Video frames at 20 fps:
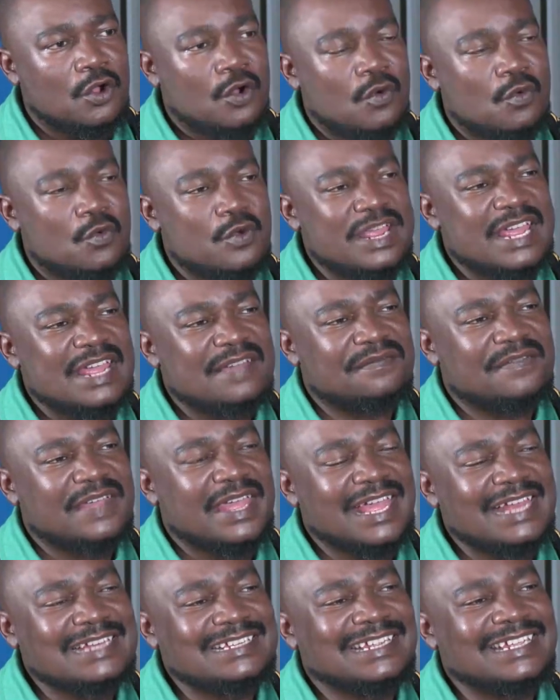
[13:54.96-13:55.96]
we have
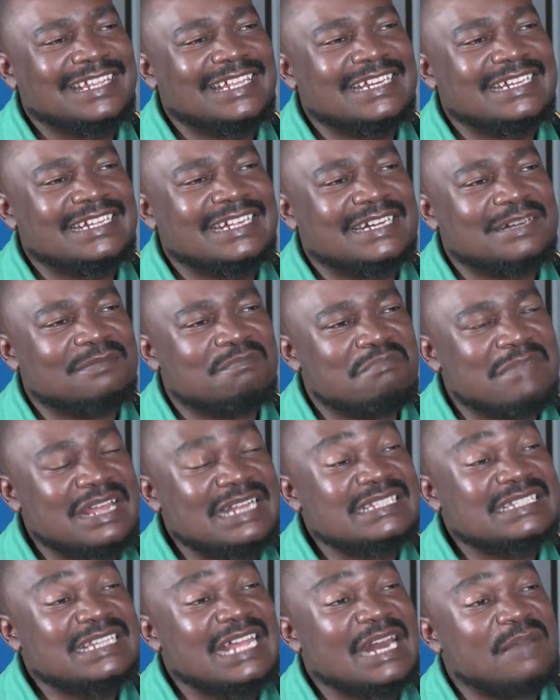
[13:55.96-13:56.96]
had
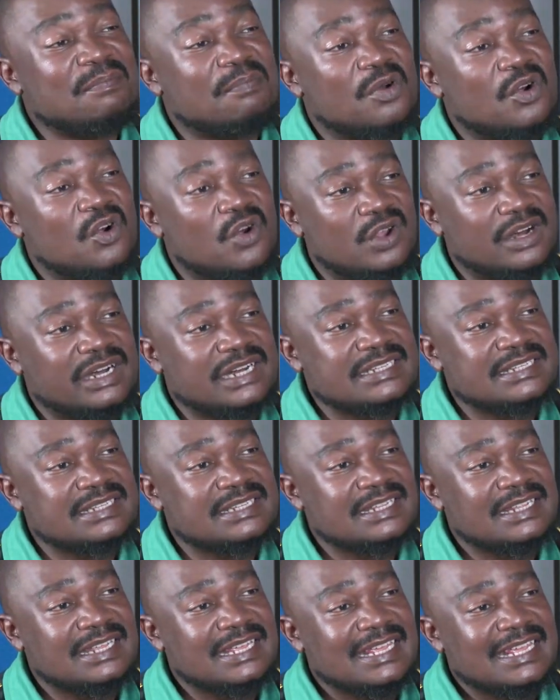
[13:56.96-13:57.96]
incremental
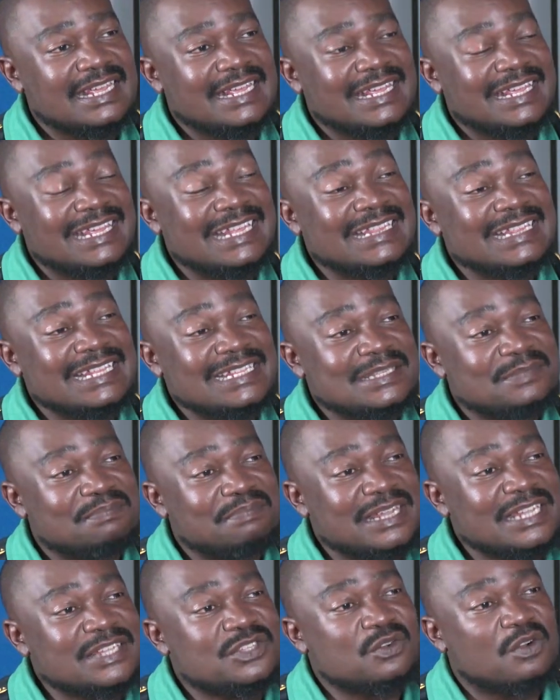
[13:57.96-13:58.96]
progress in the
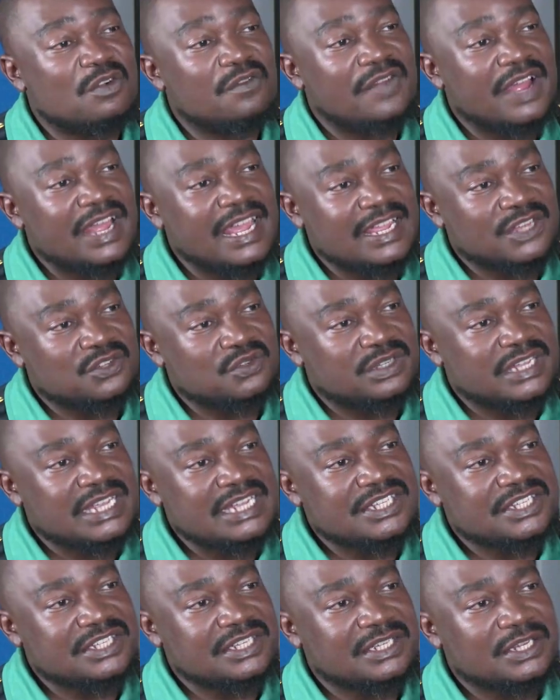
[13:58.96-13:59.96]
space of higher
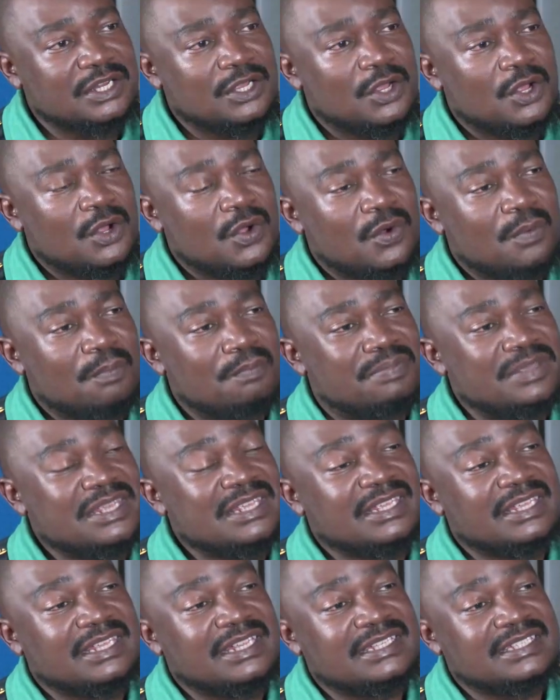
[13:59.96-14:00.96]
education,
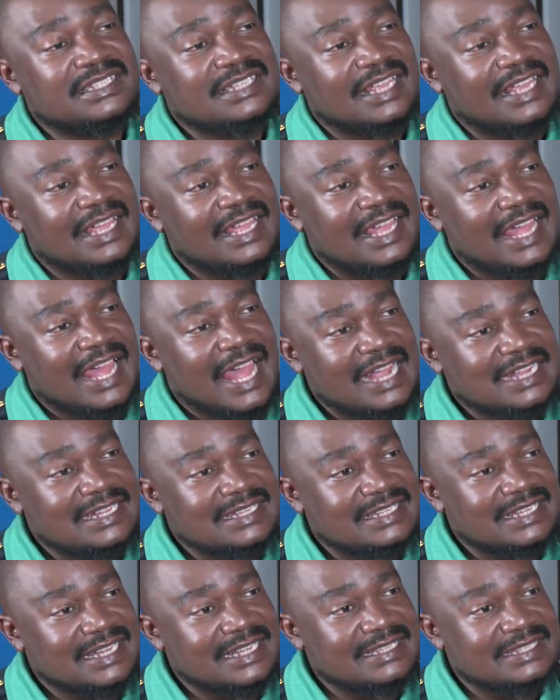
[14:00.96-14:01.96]
be it
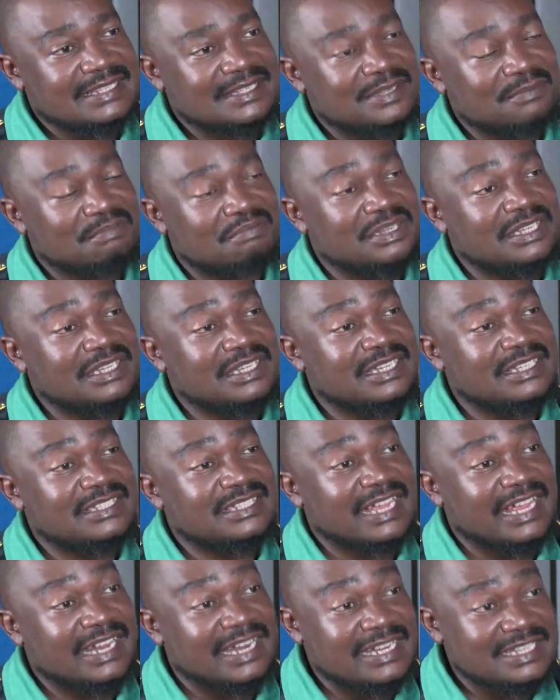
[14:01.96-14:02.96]
access, be
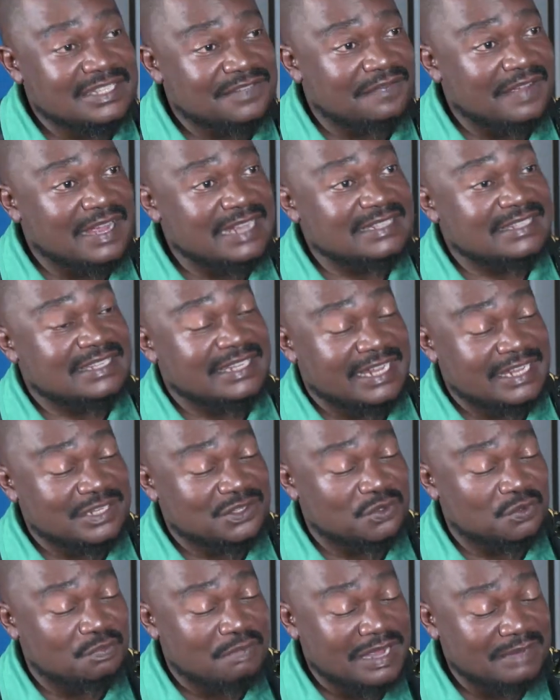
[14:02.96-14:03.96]
it NSFAS.
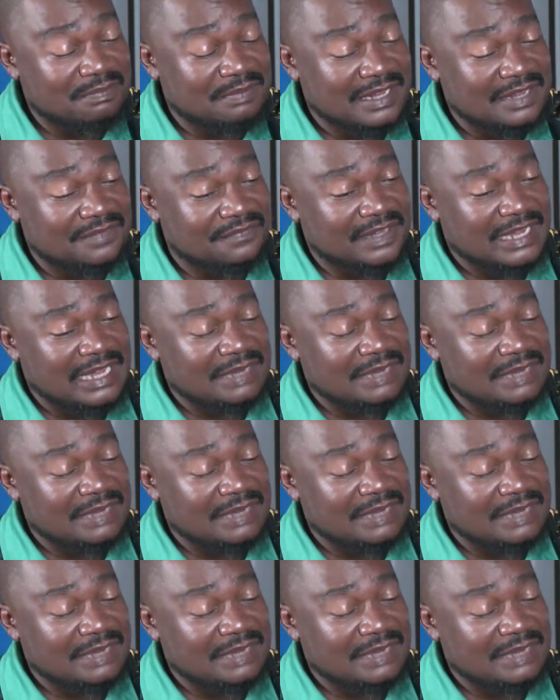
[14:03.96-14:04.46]
Yes, you might be having